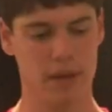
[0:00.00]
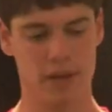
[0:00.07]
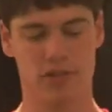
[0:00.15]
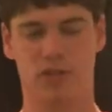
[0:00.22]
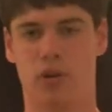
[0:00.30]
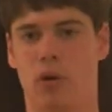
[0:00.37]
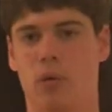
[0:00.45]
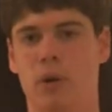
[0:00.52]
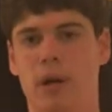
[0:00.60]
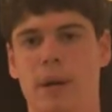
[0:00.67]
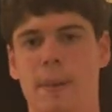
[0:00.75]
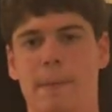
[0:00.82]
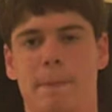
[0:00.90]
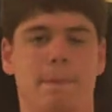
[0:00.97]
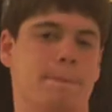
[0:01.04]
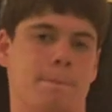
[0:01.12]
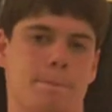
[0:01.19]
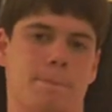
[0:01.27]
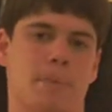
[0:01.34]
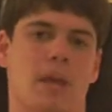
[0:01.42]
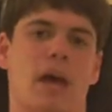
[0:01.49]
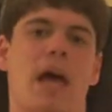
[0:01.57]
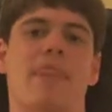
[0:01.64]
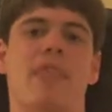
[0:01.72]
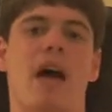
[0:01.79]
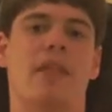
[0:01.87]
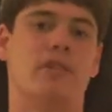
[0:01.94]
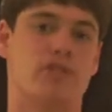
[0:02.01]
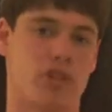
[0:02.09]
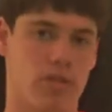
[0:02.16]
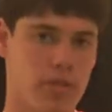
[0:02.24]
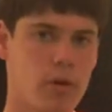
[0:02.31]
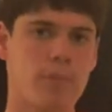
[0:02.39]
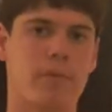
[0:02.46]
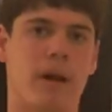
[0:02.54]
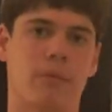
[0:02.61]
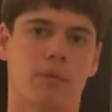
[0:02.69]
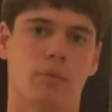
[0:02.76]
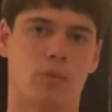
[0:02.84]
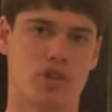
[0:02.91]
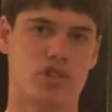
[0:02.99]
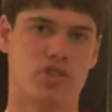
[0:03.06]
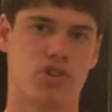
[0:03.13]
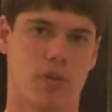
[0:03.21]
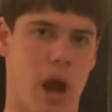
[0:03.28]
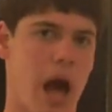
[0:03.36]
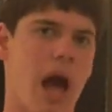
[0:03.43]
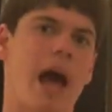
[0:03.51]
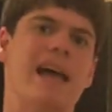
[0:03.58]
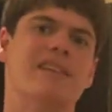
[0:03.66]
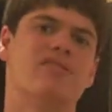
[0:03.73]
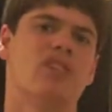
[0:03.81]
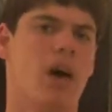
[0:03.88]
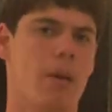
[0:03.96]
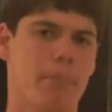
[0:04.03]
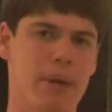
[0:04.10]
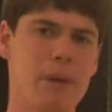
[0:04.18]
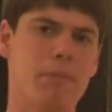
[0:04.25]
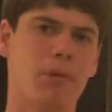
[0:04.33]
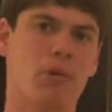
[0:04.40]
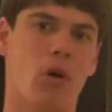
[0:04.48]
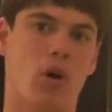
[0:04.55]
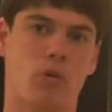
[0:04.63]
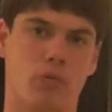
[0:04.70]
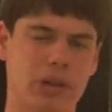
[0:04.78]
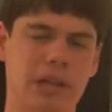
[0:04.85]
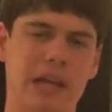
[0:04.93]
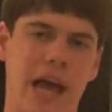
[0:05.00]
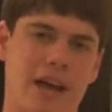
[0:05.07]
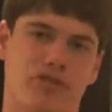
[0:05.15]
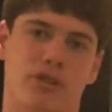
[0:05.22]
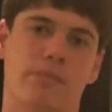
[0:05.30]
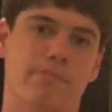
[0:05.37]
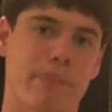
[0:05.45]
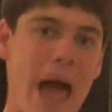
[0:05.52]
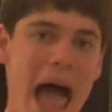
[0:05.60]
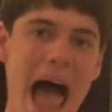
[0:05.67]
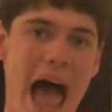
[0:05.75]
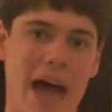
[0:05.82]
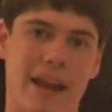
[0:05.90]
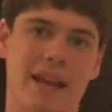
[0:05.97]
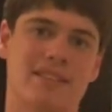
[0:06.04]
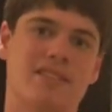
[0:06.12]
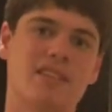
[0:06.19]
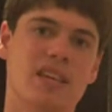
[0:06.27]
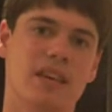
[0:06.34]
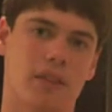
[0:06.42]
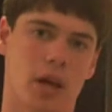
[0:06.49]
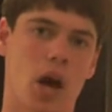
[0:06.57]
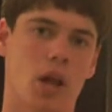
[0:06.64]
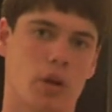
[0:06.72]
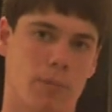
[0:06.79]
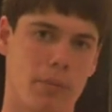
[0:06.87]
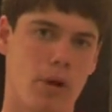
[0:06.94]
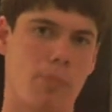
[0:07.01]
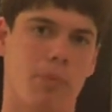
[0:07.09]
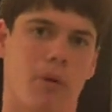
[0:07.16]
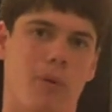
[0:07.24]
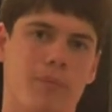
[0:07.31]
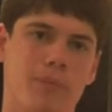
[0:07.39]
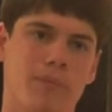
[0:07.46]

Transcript: So, and then there's a third problem, which is your eyes. People are really actually bad at seeing the color purple.